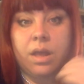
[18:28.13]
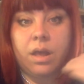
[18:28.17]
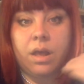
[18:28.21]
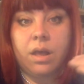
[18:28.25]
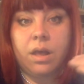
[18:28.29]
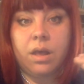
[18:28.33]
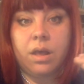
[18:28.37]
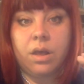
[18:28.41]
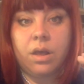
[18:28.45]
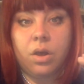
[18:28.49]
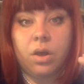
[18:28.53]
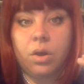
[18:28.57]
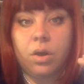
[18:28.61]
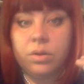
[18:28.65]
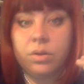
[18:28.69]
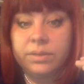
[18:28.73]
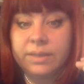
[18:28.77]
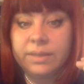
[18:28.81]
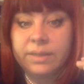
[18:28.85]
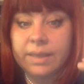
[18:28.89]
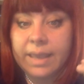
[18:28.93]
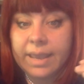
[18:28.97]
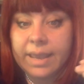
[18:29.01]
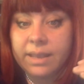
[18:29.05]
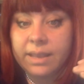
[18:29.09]
Uh, on
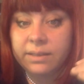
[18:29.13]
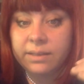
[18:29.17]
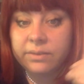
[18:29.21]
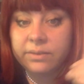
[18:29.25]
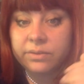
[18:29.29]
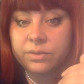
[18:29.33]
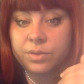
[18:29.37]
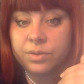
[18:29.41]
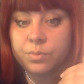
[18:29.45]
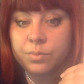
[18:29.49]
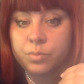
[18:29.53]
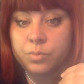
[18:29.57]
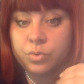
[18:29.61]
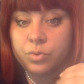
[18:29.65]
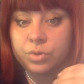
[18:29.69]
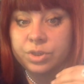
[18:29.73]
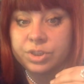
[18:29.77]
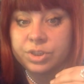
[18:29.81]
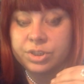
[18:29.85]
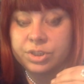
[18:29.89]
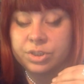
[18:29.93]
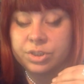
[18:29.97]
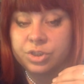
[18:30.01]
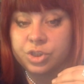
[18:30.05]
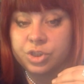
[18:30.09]
the 8th, the moon
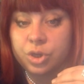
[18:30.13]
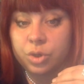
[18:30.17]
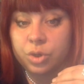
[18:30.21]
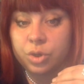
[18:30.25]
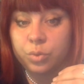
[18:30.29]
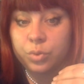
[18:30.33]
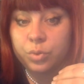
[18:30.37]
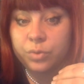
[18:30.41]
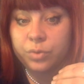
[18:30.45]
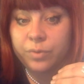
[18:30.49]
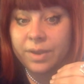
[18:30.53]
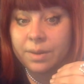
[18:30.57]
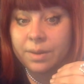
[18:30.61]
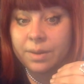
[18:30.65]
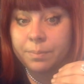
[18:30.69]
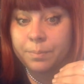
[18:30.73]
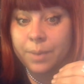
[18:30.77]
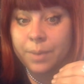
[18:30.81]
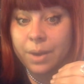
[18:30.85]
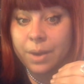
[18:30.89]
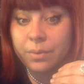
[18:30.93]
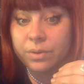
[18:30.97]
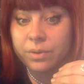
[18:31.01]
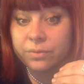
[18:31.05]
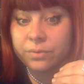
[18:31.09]
is conjunct with very
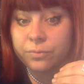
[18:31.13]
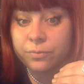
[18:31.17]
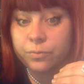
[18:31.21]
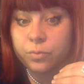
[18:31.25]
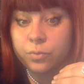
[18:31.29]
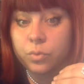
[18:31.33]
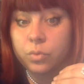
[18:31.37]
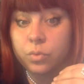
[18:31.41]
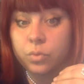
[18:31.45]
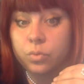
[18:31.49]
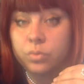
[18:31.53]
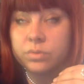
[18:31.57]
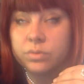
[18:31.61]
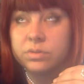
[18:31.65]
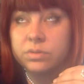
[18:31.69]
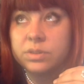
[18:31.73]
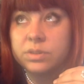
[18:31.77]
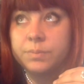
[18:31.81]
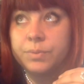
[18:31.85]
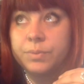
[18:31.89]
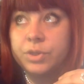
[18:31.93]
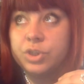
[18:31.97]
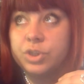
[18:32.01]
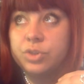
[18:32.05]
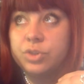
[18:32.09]
powerful
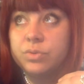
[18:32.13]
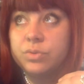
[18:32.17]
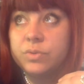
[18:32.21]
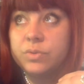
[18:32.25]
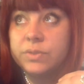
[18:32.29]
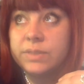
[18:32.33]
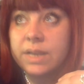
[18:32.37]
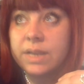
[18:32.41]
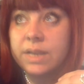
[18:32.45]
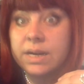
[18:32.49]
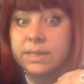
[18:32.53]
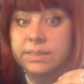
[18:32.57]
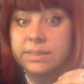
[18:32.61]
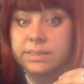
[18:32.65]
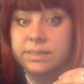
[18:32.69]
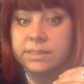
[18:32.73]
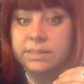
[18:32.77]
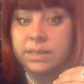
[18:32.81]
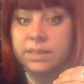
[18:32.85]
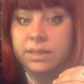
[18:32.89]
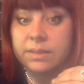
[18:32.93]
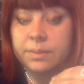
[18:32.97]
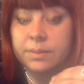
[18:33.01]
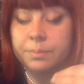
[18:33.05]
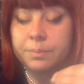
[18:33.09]
spiritual stars
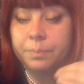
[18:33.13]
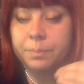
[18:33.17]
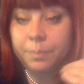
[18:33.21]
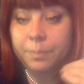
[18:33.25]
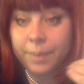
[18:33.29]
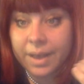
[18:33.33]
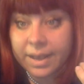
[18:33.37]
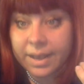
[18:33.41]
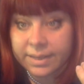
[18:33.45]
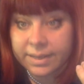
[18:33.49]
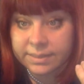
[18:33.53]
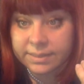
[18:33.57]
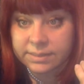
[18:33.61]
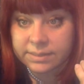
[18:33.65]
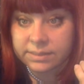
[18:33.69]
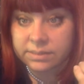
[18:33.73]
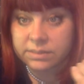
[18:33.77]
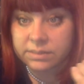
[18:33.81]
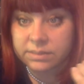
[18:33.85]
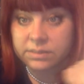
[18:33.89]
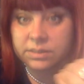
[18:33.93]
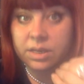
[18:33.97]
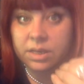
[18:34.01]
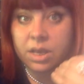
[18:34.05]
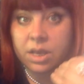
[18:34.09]
in the
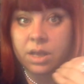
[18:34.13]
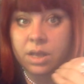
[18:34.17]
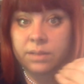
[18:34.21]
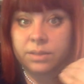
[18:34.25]
Pisces.